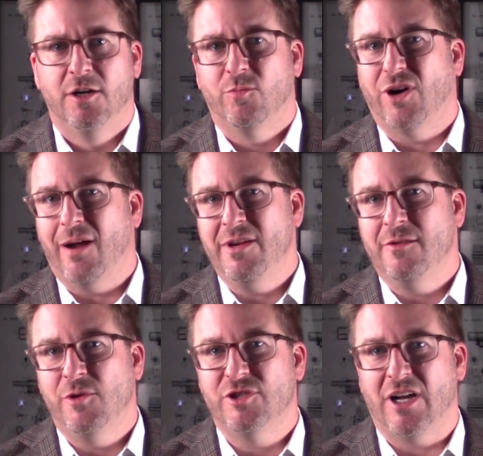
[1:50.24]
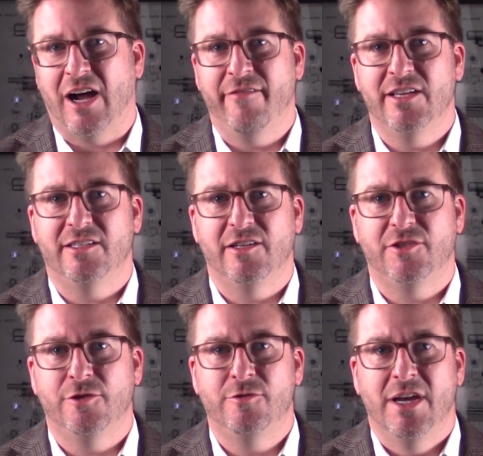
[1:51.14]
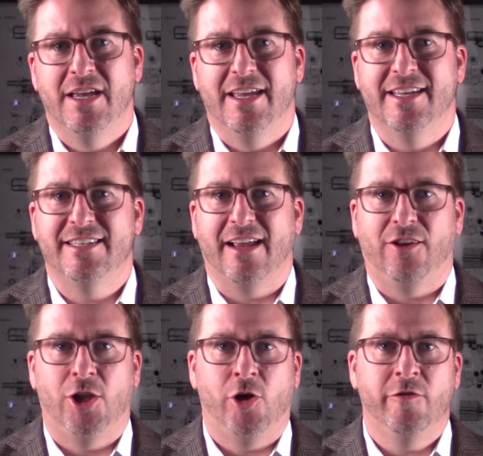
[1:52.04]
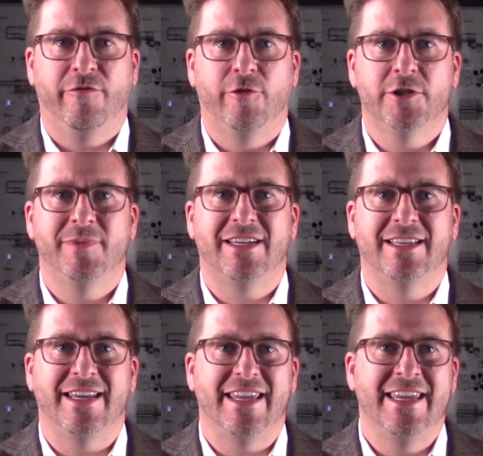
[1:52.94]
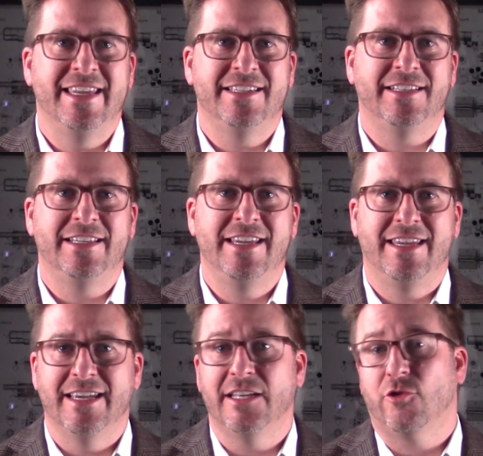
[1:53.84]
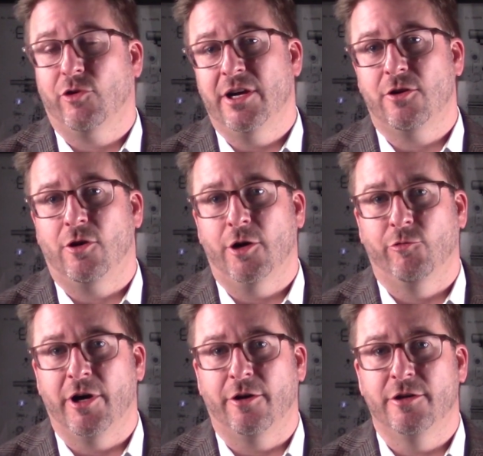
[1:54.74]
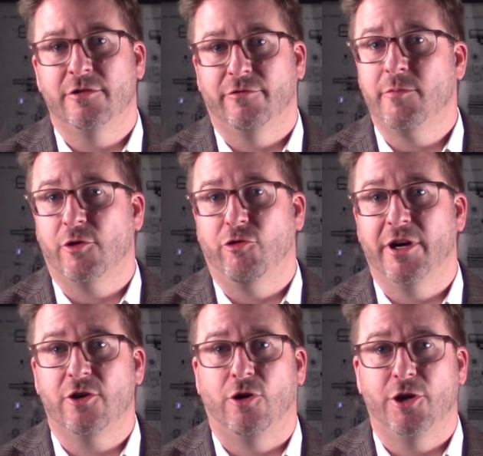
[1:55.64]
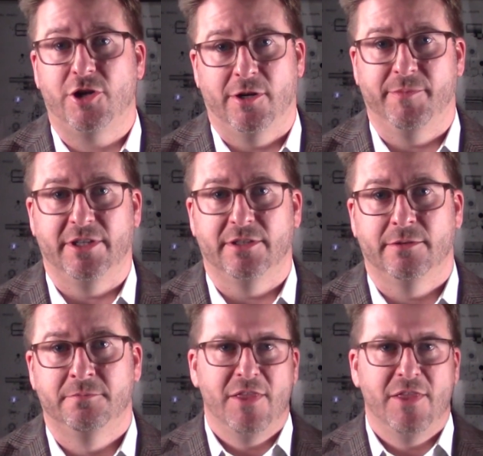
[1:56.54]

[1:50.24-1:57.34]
Probably the most obvious issue is that law enforcement can easily get credit card records from the credit card companies.